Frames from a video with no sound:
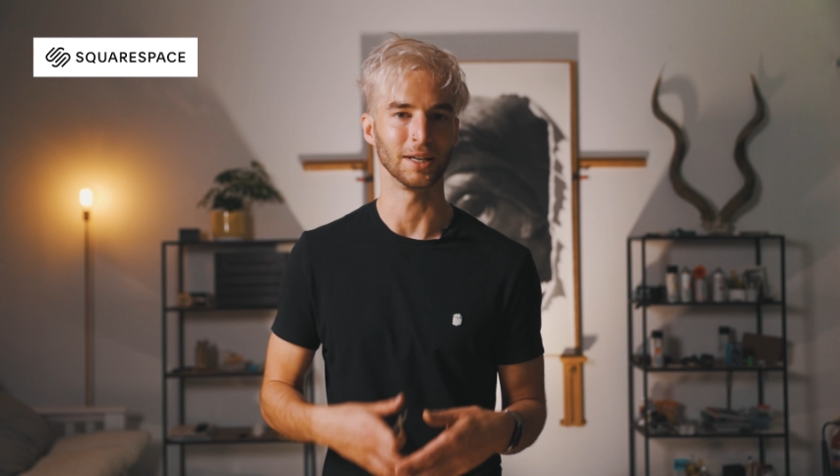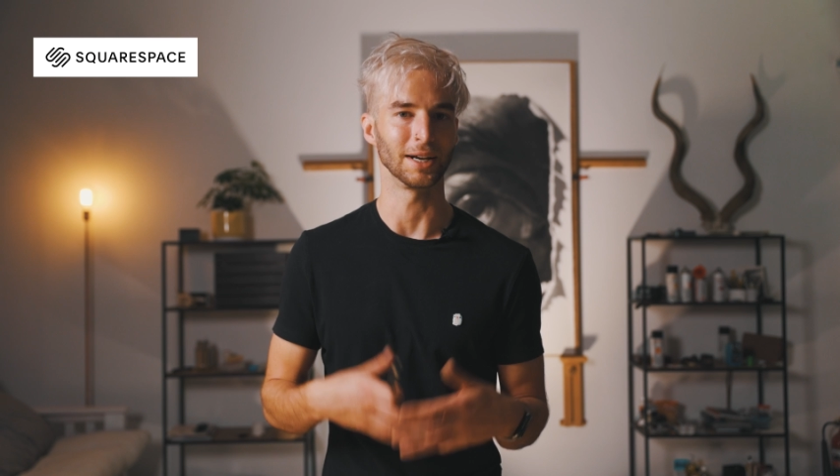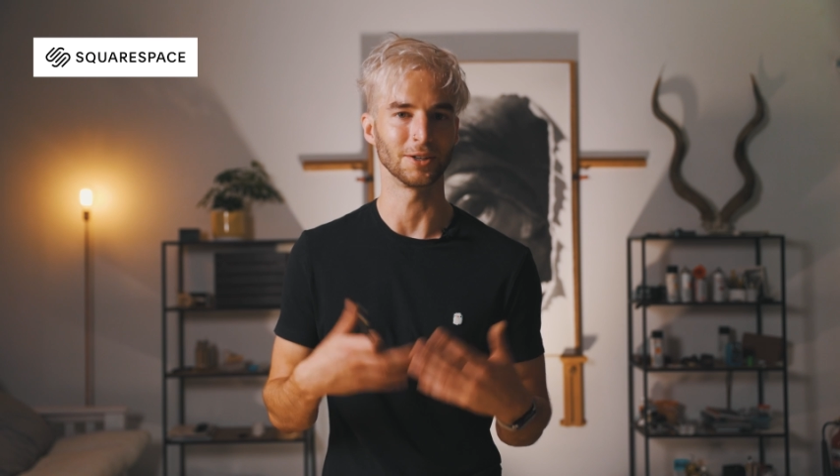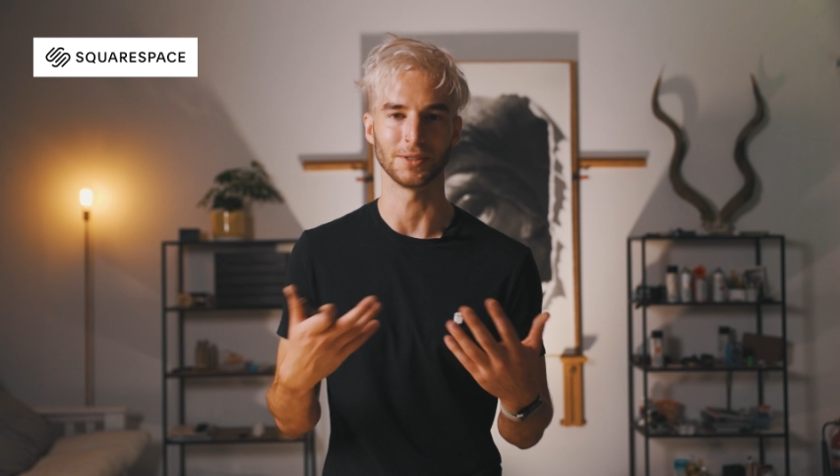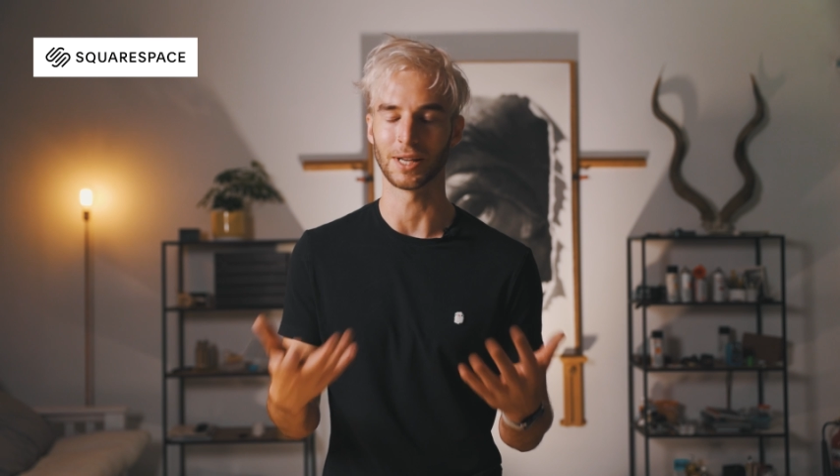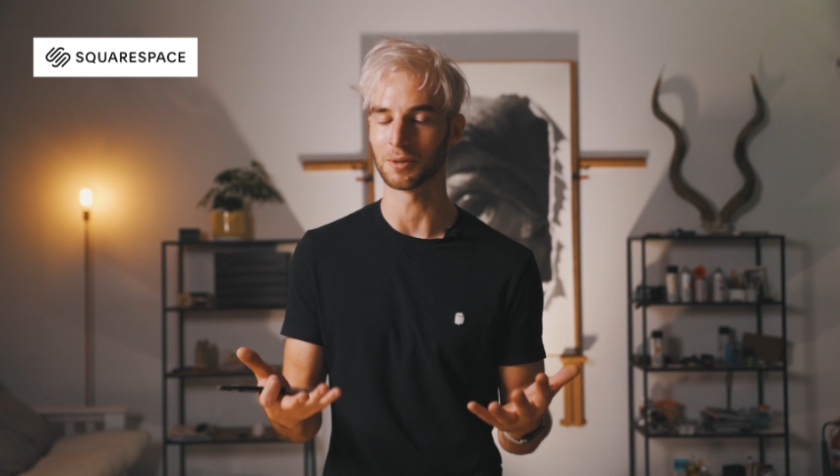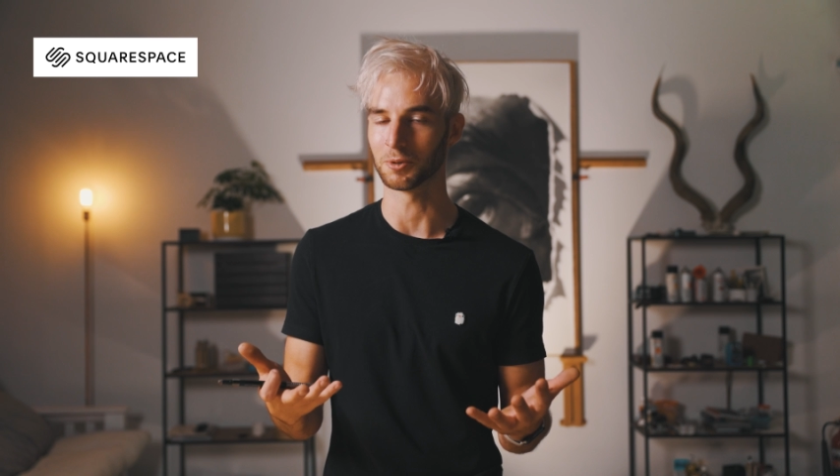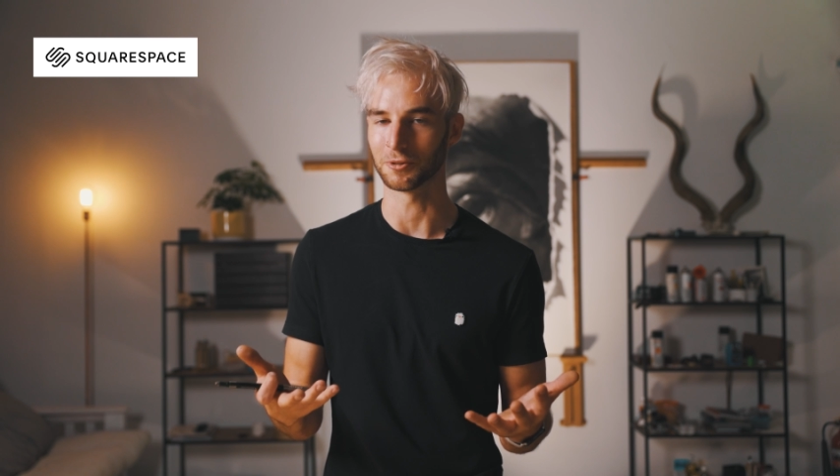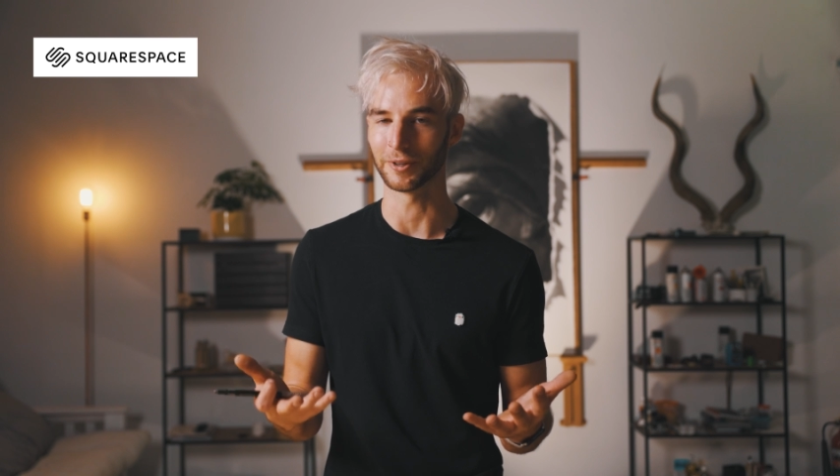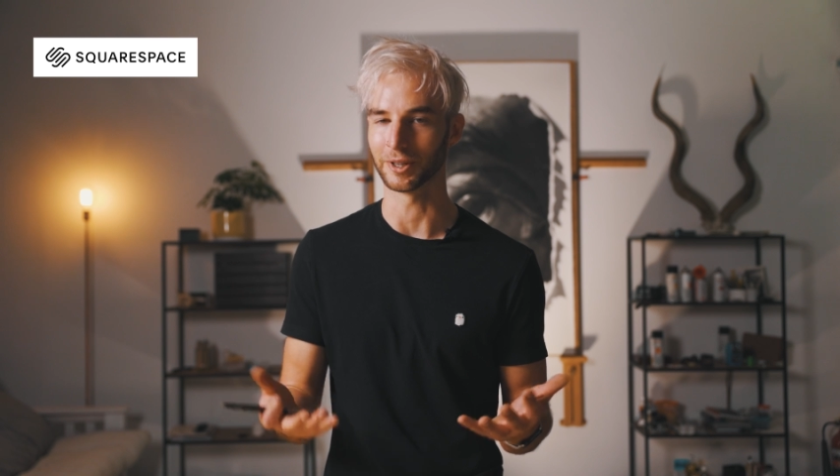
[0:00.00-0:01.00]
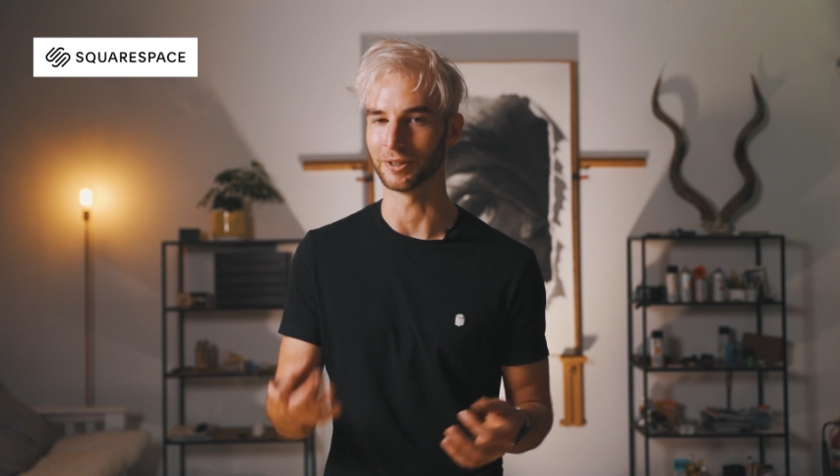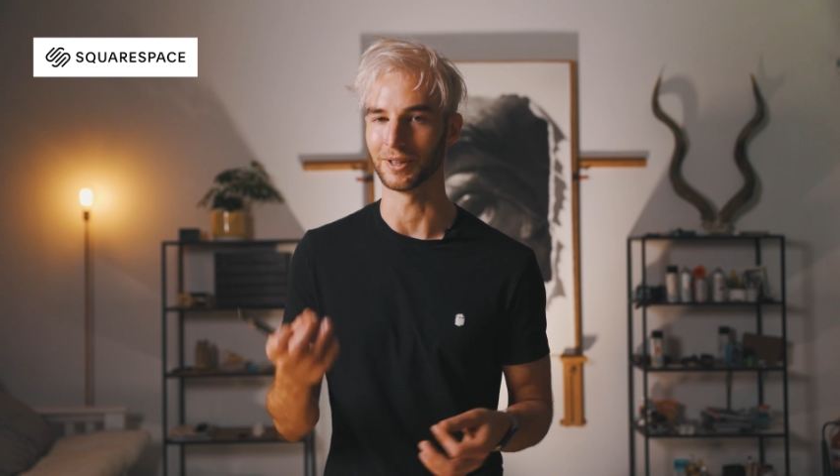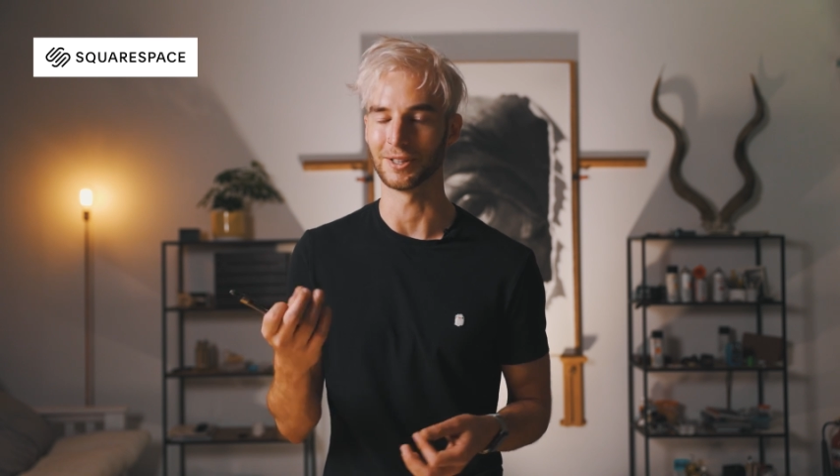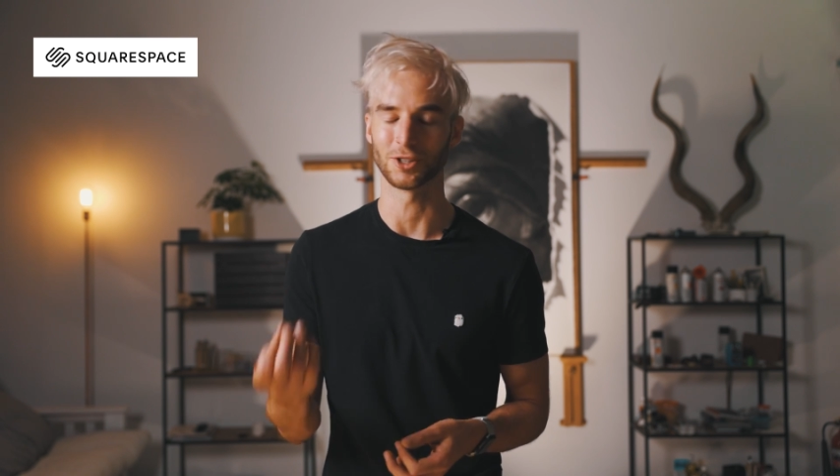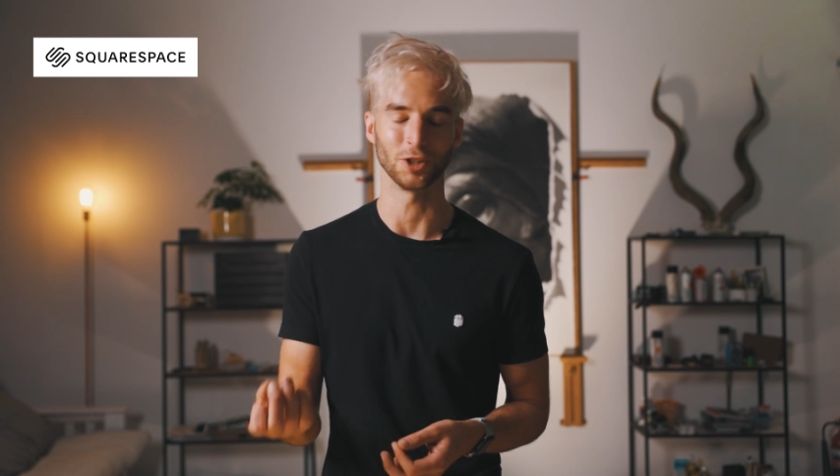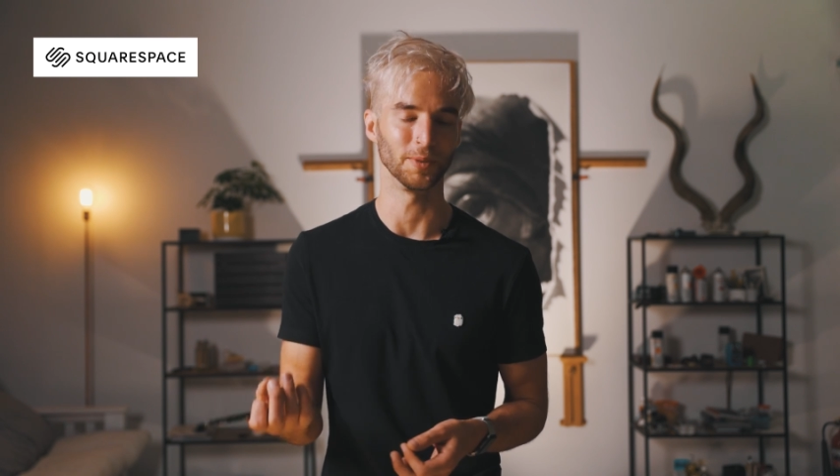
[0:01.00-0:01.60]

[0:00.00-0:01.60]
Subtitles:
I could design a portfolio and show